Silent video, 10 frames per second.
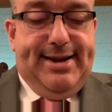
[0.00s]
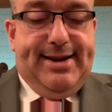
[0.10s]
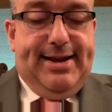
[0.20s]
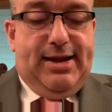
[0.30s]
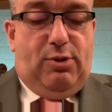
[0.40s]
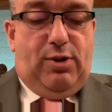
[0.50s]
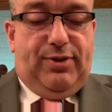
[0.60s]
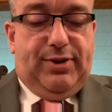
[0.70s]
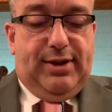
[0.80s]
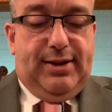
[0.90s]
And he
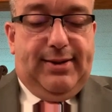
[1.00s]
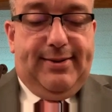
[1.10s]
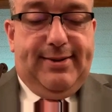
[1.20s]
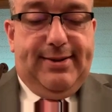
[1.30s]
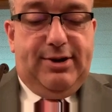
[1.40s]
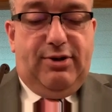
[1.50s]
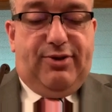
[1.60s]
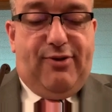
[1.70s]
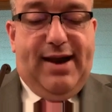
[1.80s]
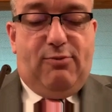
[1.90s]
goeth,
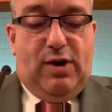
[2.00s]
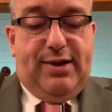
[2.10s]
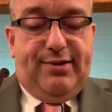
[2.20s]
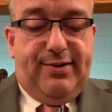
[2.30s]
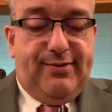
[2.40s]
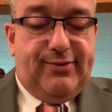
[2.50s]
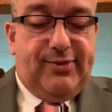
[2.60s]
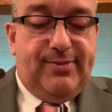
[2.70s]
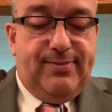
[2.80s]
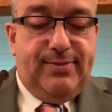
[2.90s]
doeth great
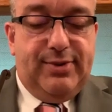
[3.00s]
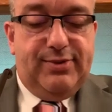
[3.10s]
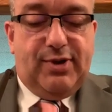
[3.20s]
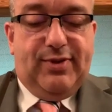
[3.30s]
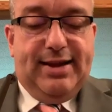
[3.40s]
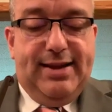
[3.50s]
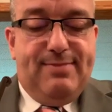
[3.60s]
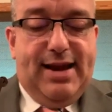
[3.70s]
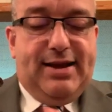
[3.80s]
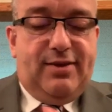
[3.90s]
wonders, so that
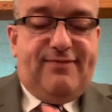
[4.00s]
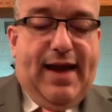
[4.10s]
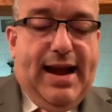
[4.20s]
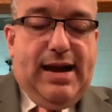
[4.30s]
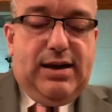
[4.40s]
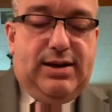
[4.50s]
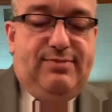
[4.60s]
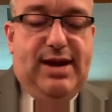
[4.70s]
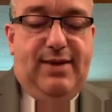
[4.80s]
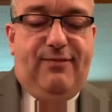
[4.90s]
he maketh fire
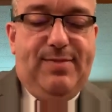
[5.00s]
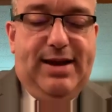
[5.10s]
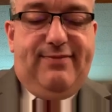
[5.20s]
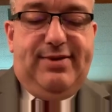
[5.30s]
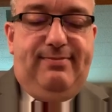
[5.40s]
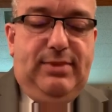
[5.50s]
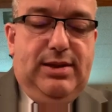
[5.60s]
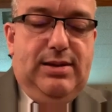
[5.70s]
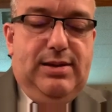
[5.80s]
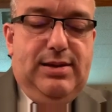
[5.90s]
come down from heaven